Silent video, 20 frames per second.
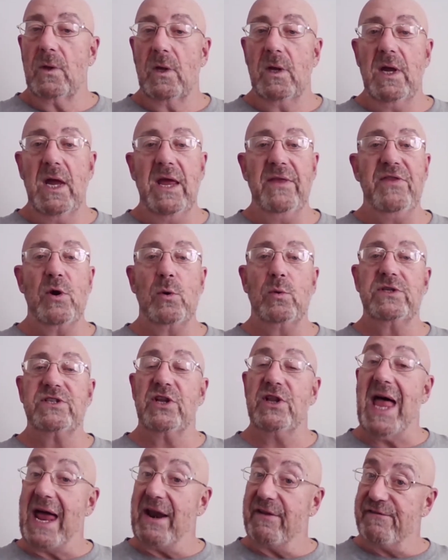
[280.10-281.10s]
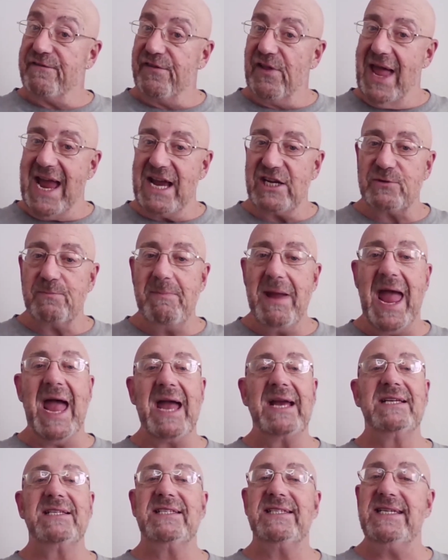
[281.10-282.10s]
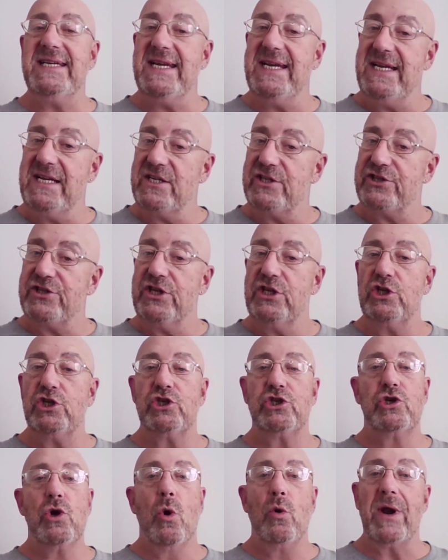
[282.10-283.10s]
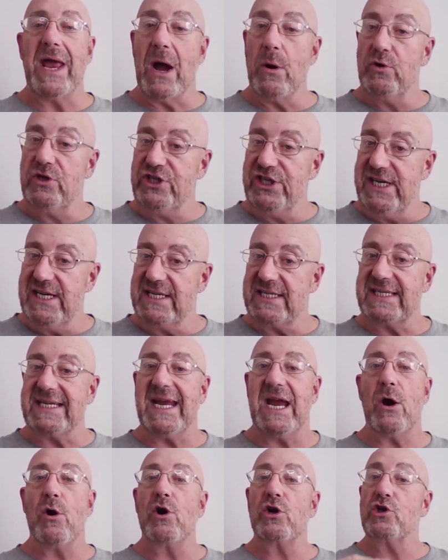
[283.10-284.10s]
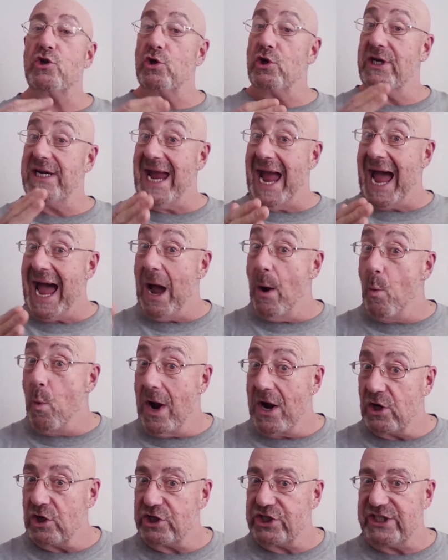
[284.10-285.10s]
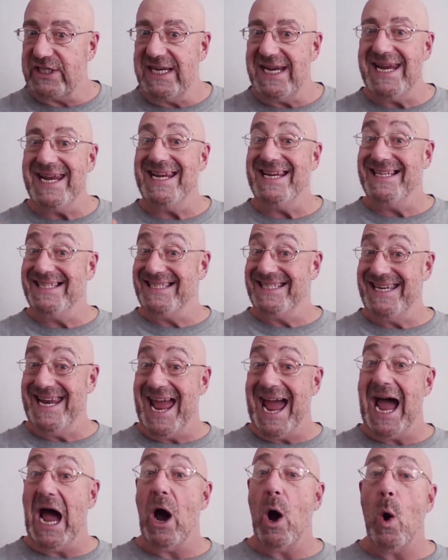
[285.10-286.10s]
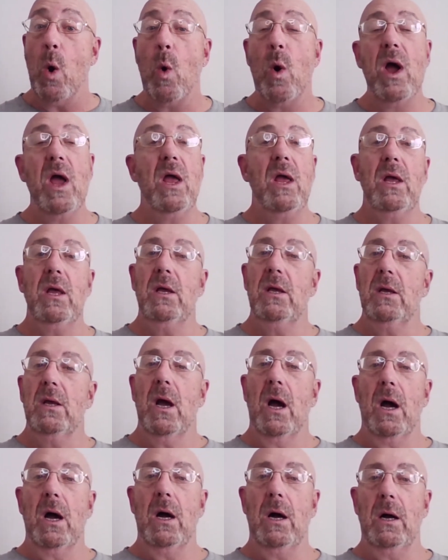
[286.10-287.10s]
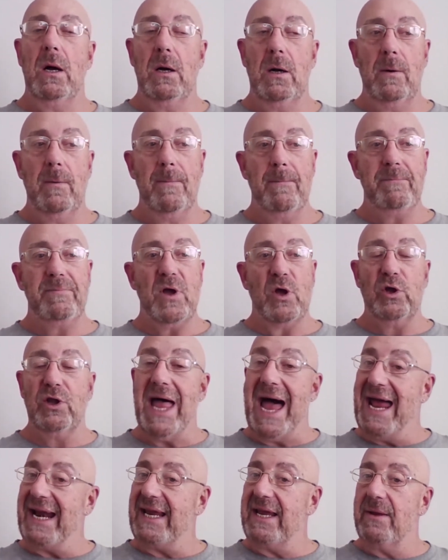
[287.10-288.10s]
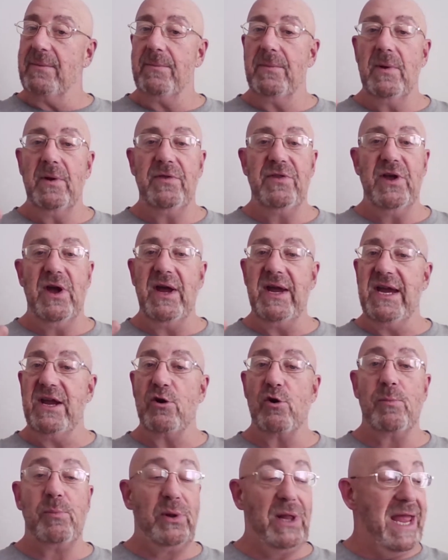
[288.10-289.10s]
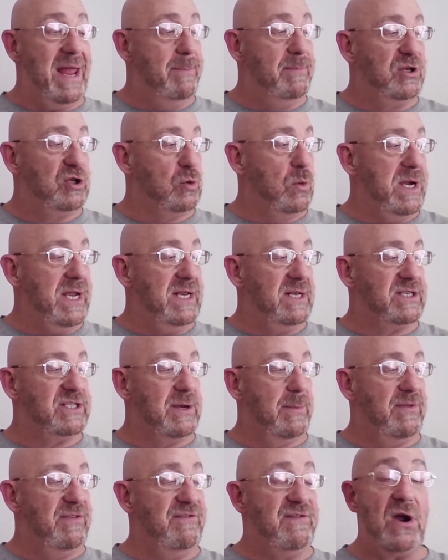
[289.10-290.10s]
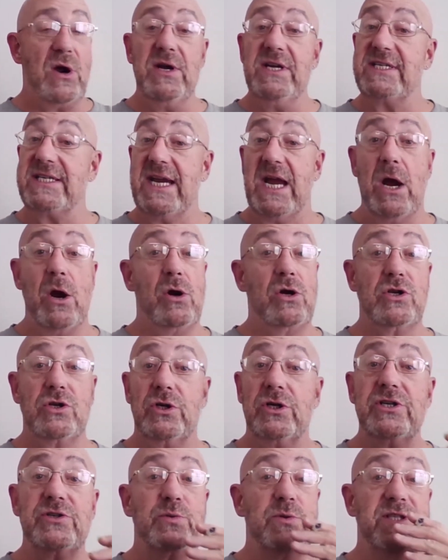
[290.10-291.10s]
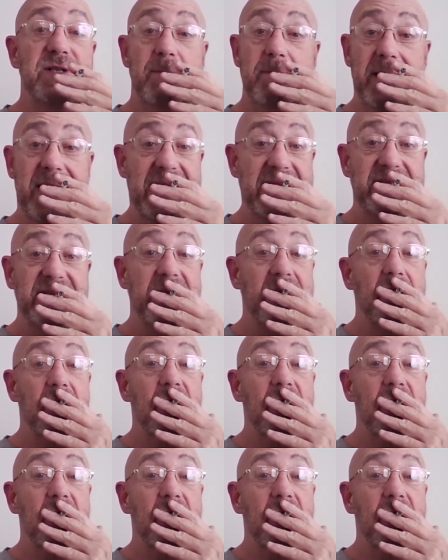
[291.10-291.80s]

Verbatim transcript: there was a lot of flashback scenes that showed how Gina's character got where she is now. Um, a lot of the interplay between some of the various characters was amazing.